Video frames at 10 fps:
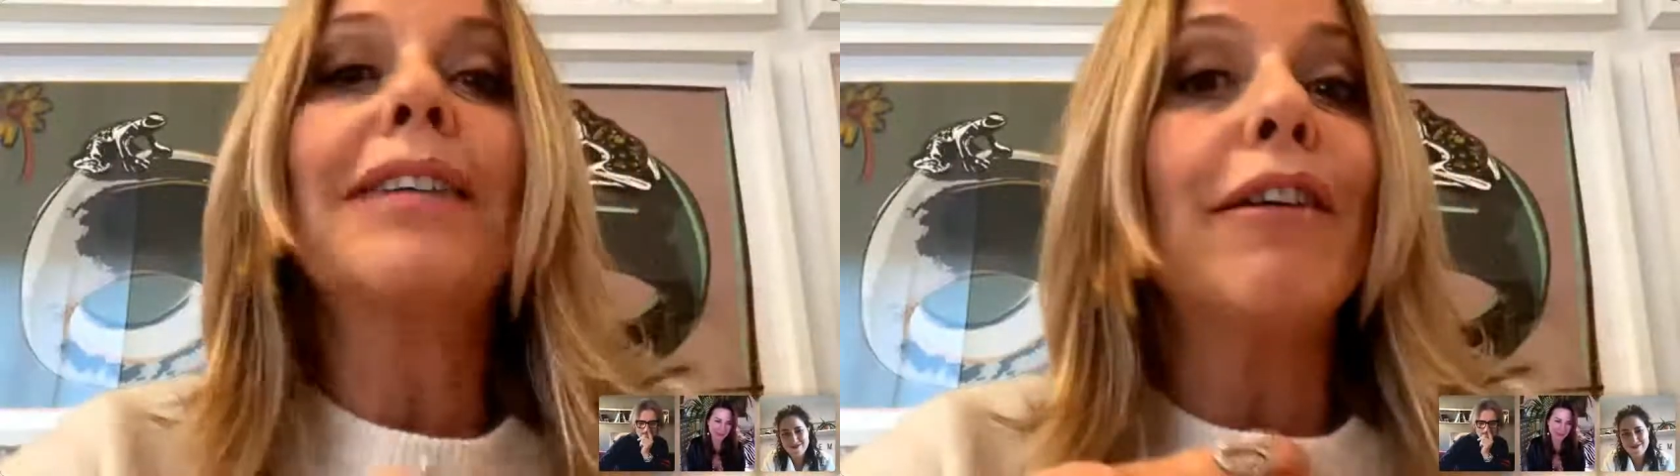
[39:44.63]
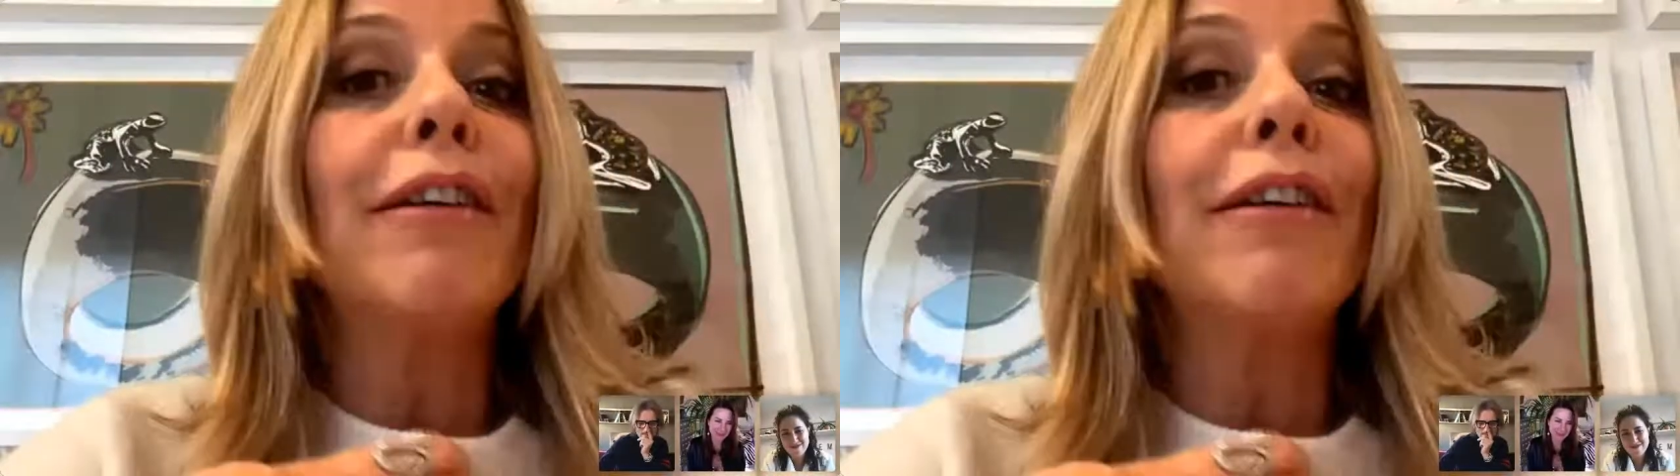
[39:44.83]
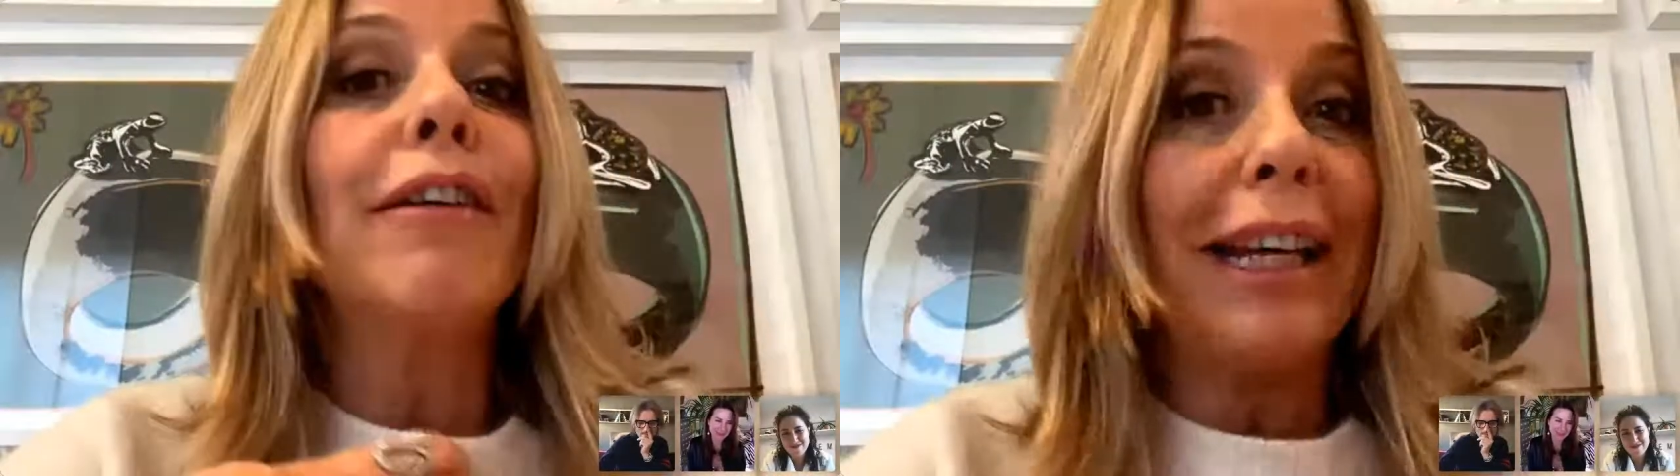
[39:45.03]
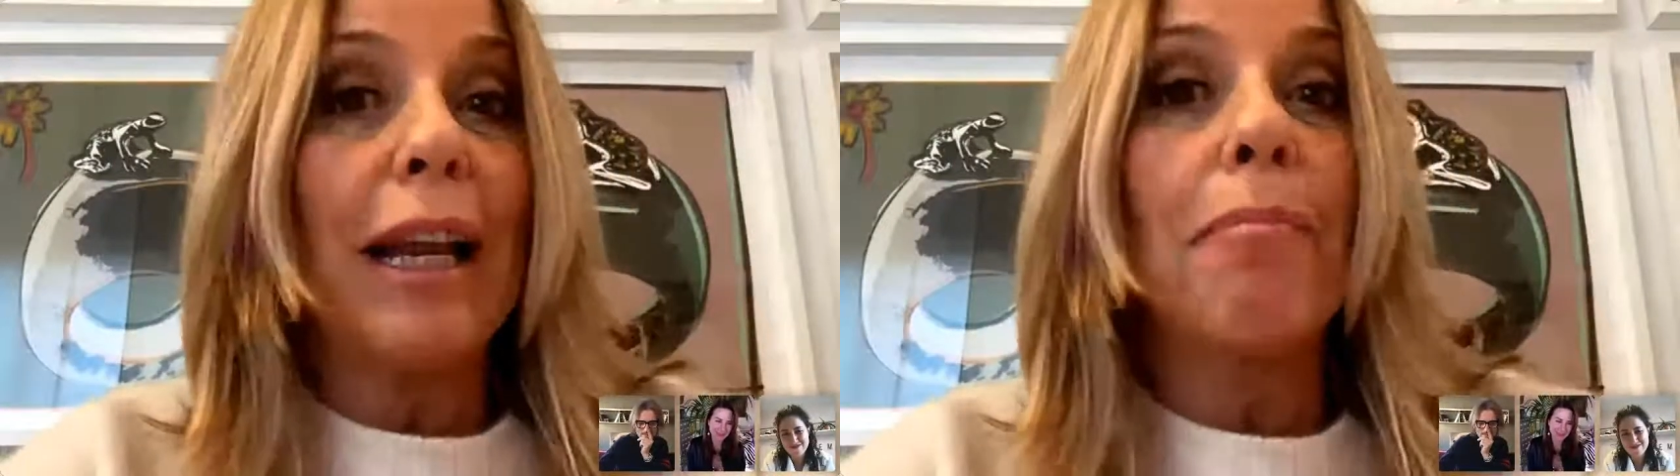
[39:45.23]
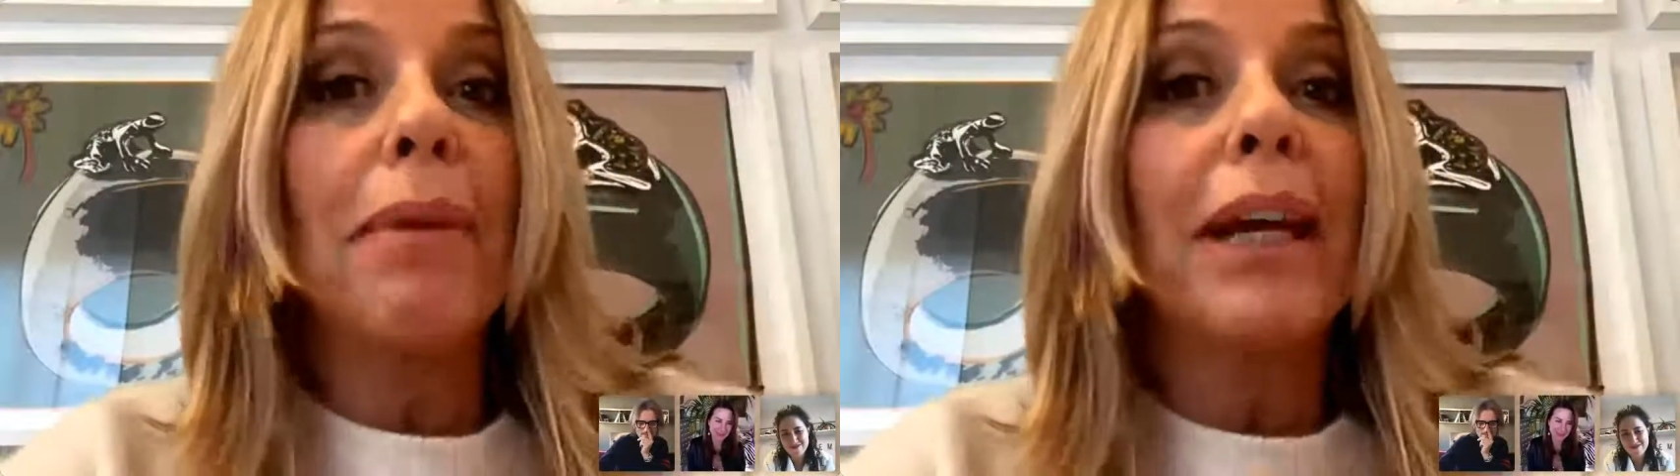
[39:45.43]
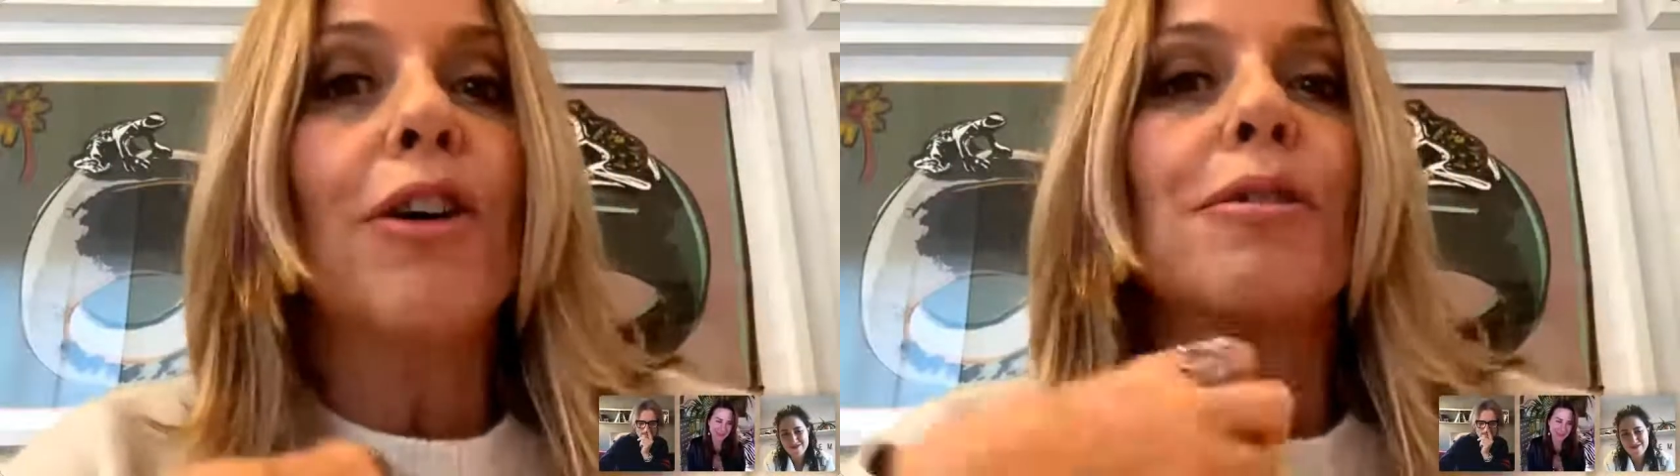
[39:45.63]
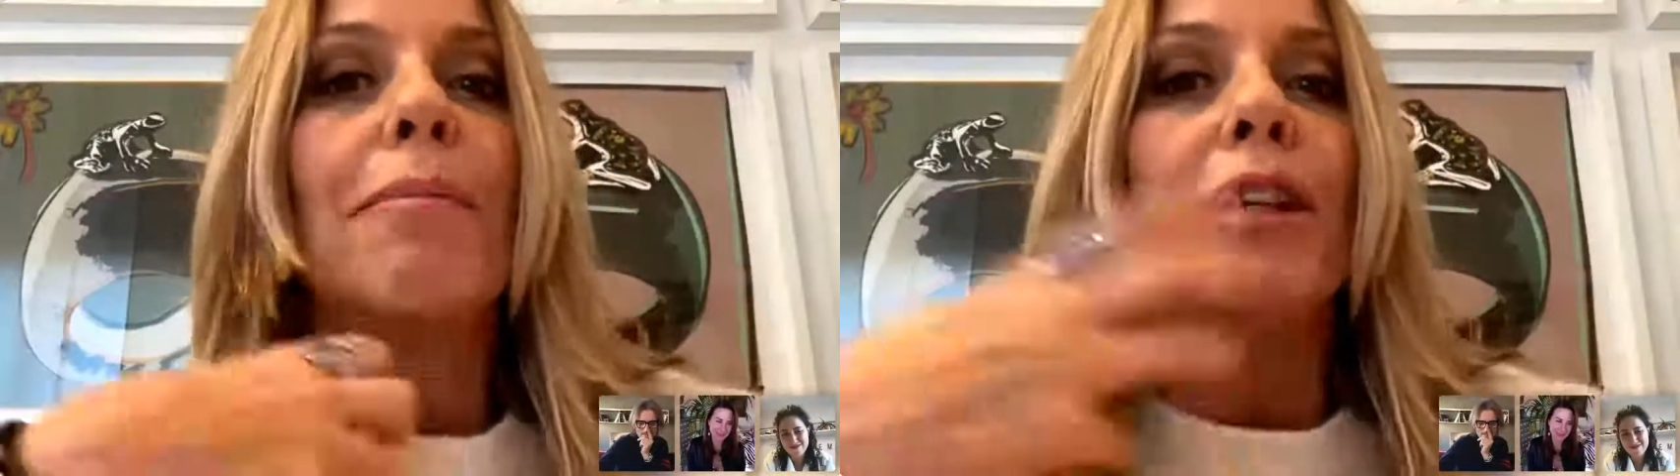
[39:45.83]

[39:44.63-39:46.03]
I feel, because